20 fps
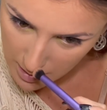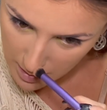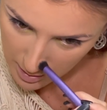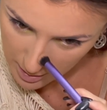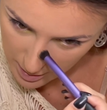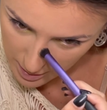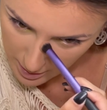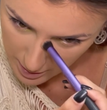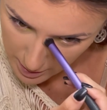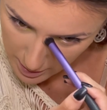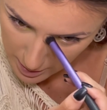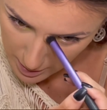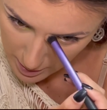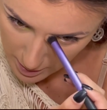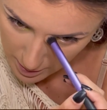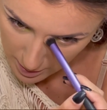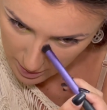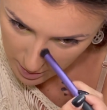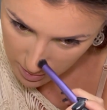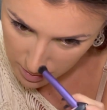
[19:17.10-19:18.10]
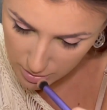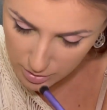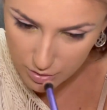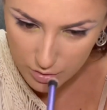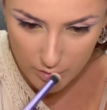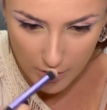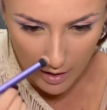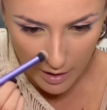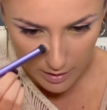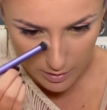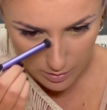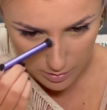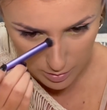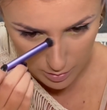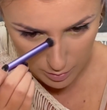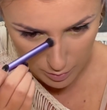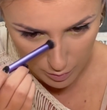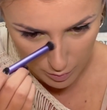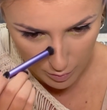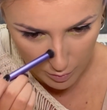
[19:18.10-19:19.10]
I try
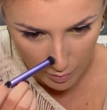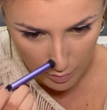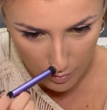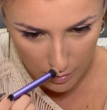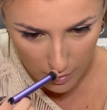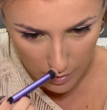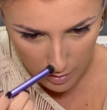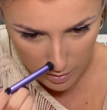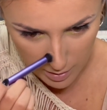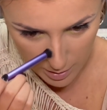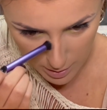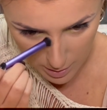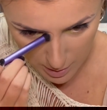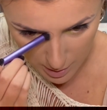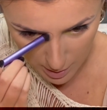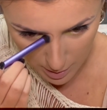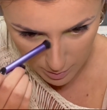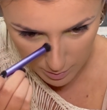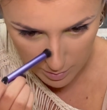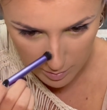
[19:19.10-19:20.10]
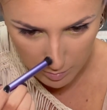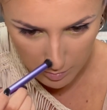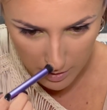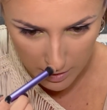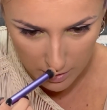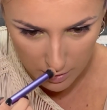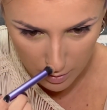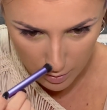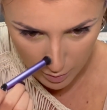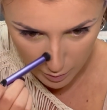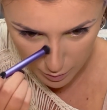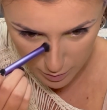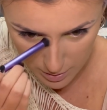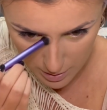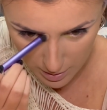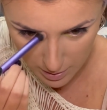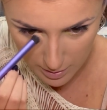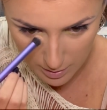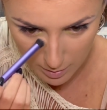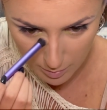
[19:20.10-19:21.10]
to thin out my nose a
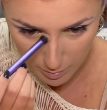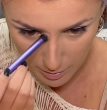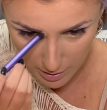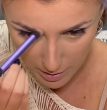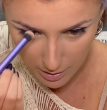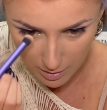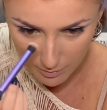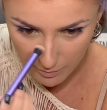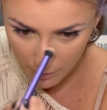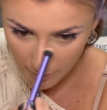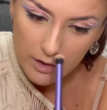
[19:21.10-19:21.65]
little bit.